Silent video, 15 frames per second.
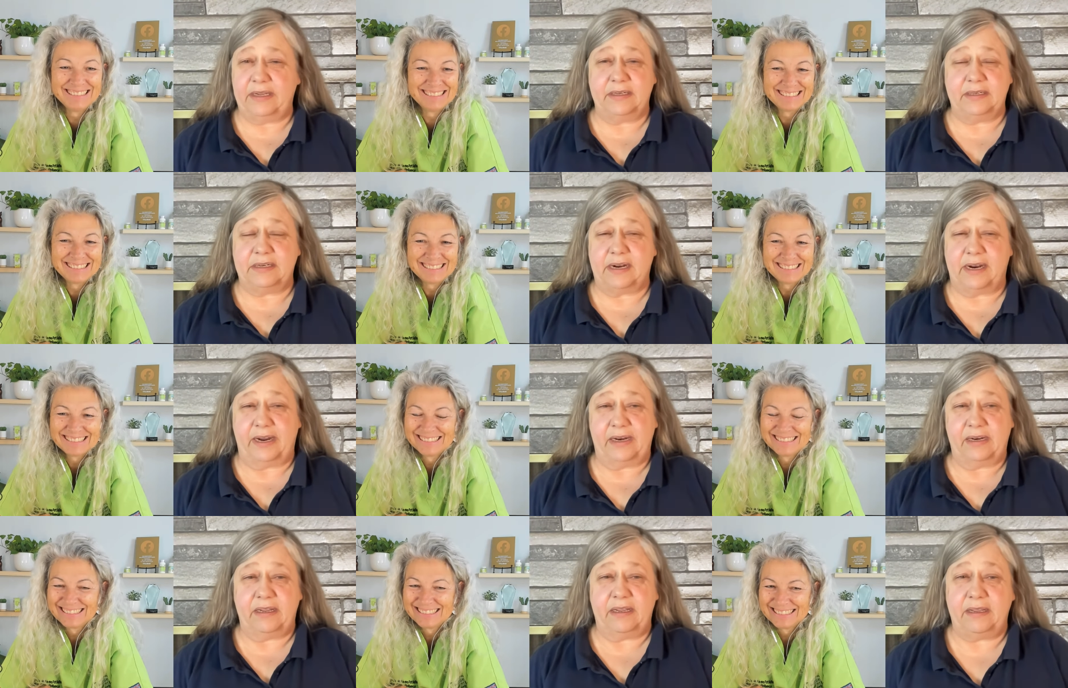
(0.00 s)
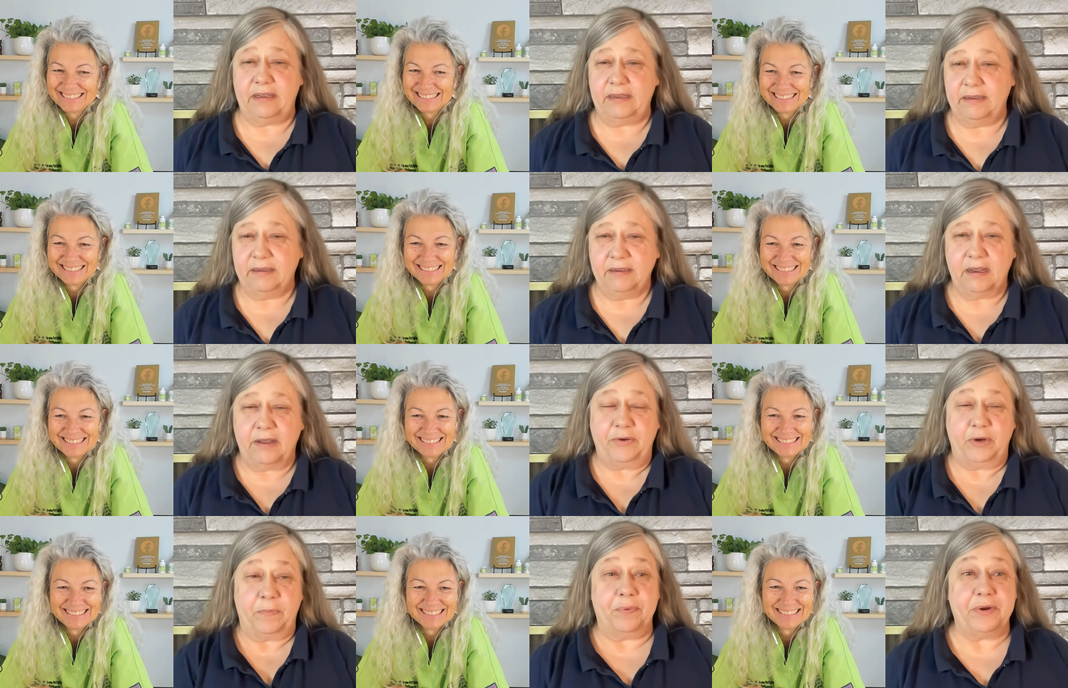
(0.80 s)
Speaker 1: it is not any of
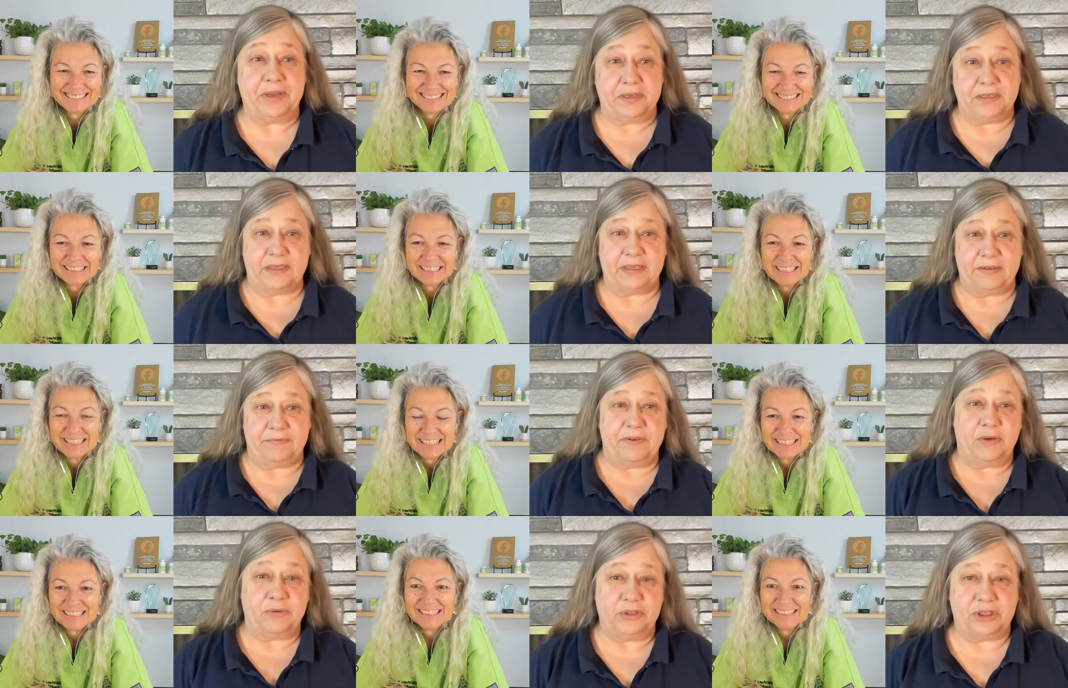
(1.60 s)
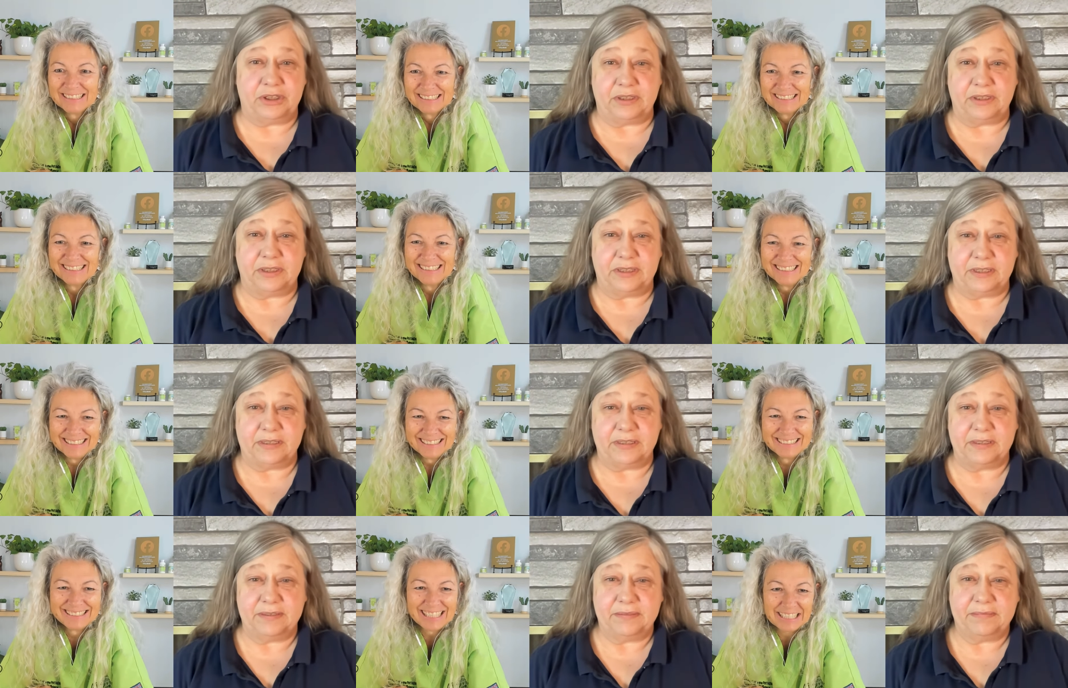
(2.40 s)
your preconceived notions.
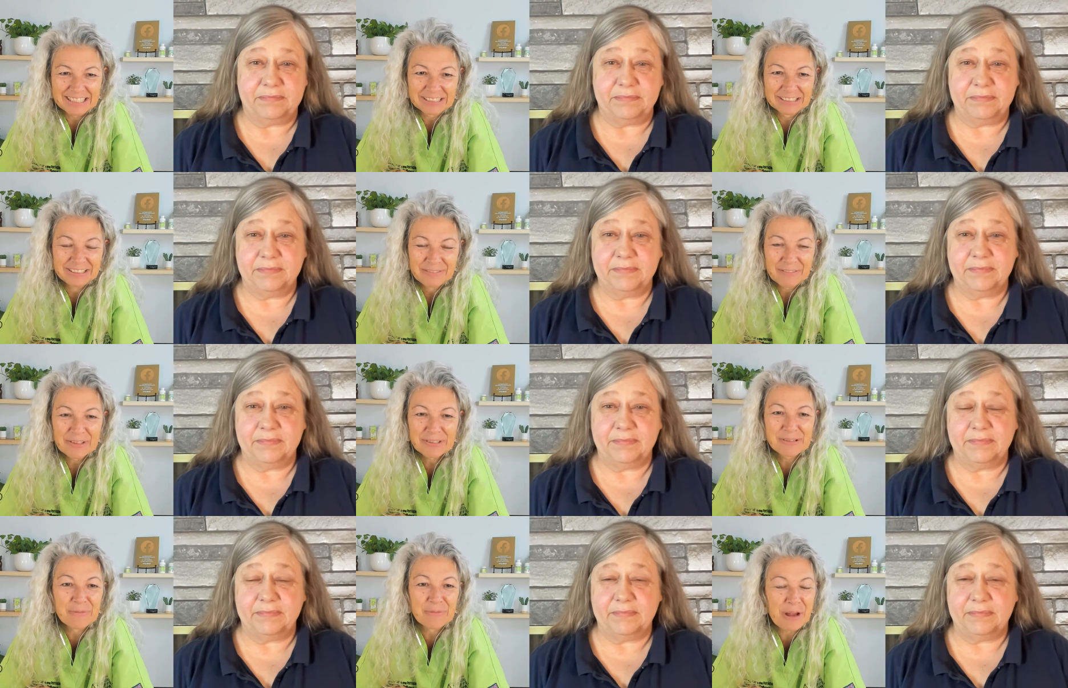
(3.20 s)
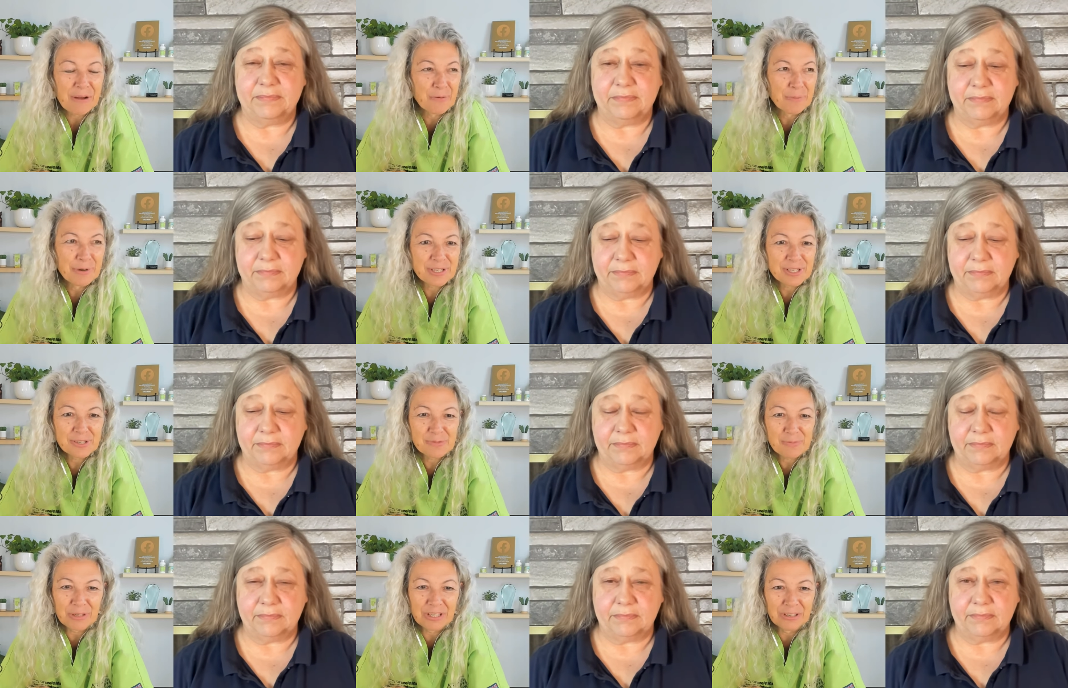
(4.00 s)
Speaker 2: Exactly. That's what everybody
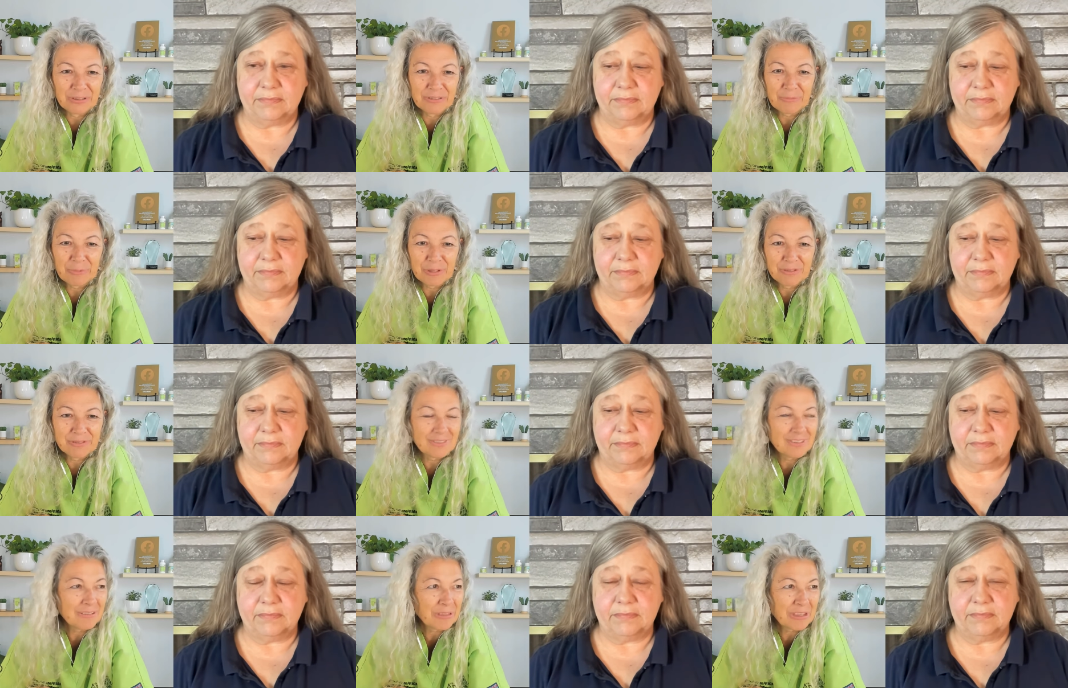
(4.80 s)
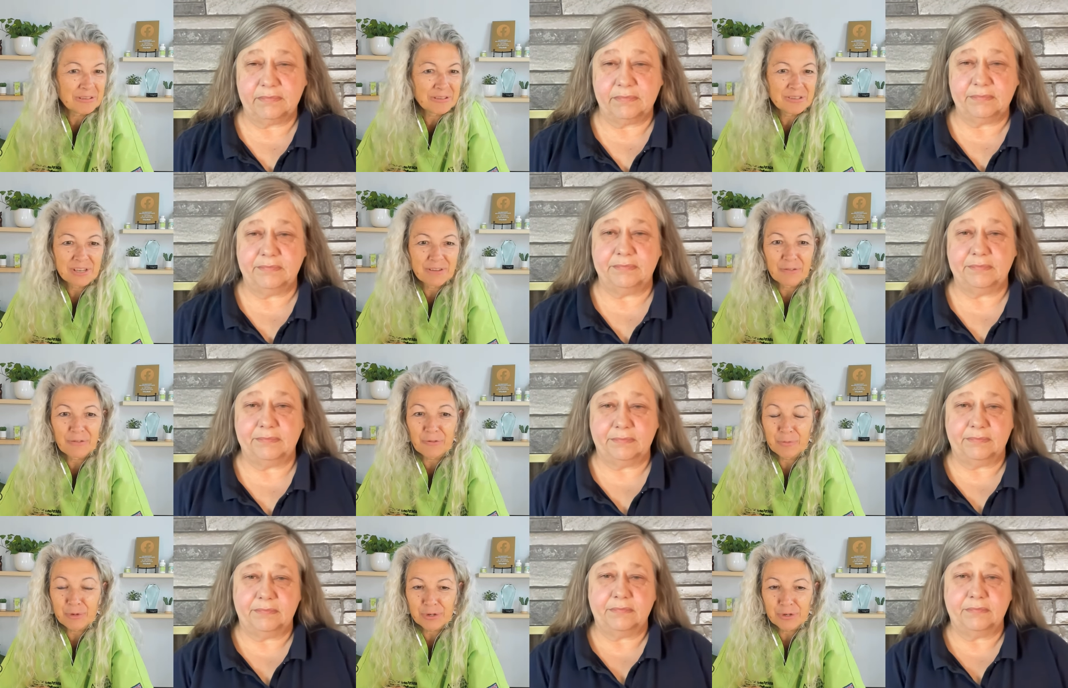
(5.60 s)
says. You know, when you you say
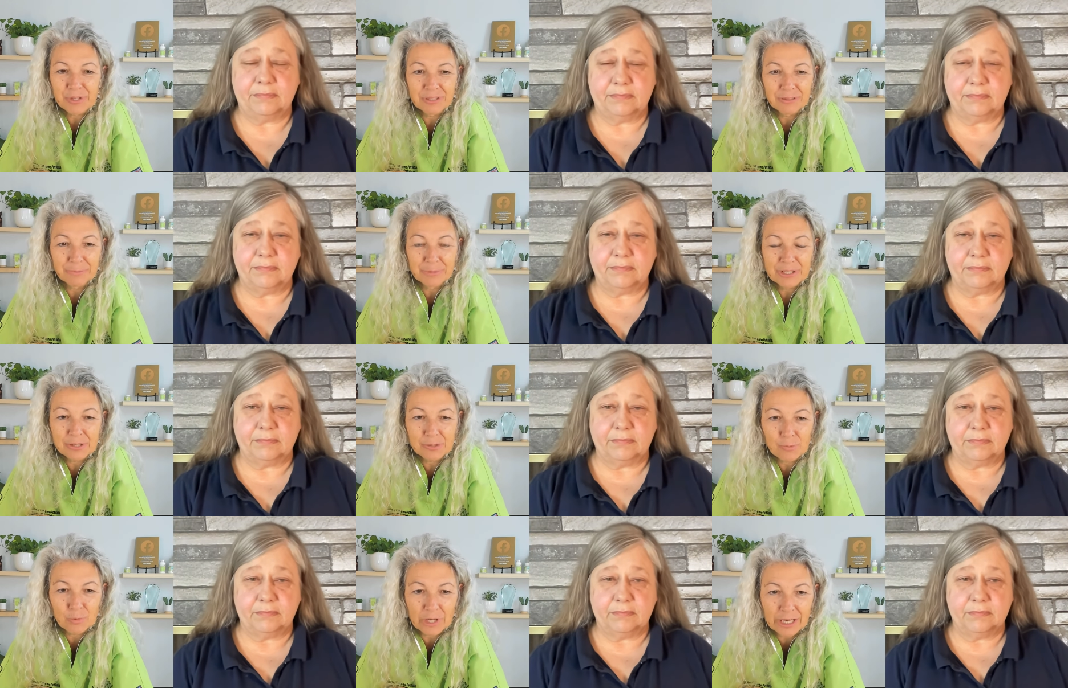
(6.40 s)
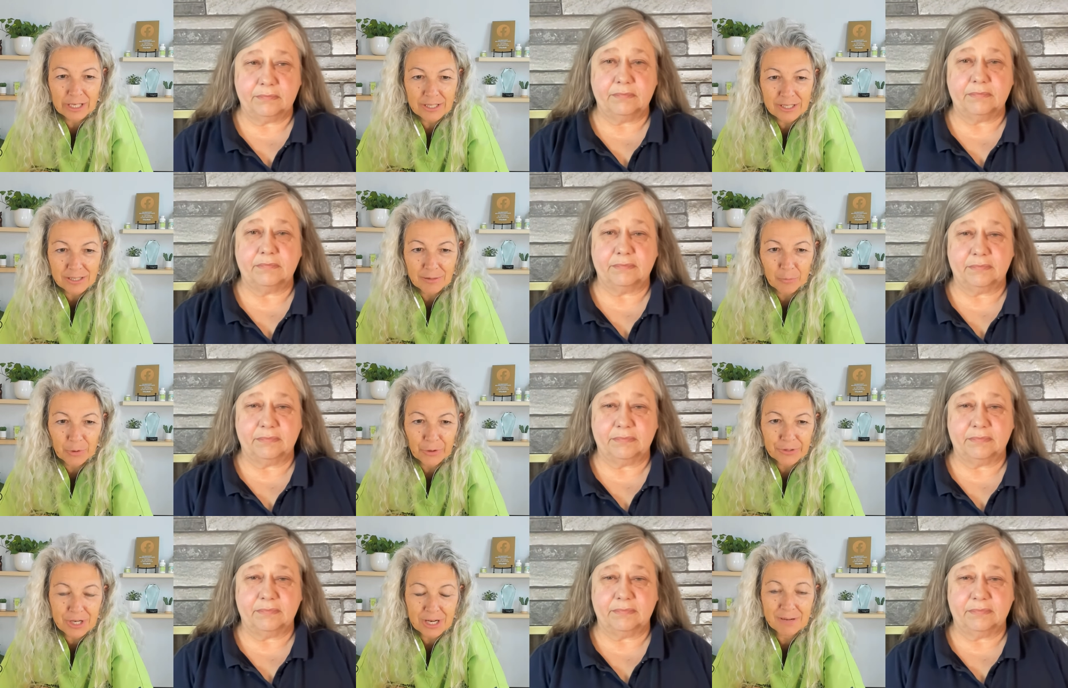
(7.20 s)
you're from Jersey, everybody says what exit?
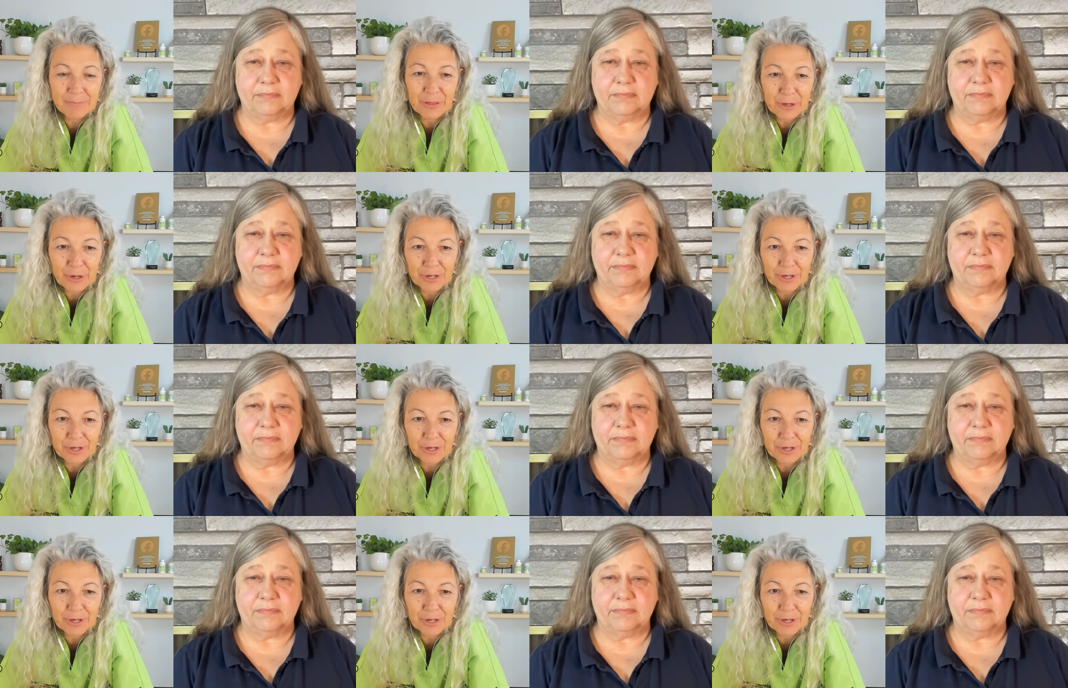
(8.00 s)
Well, they're talking about the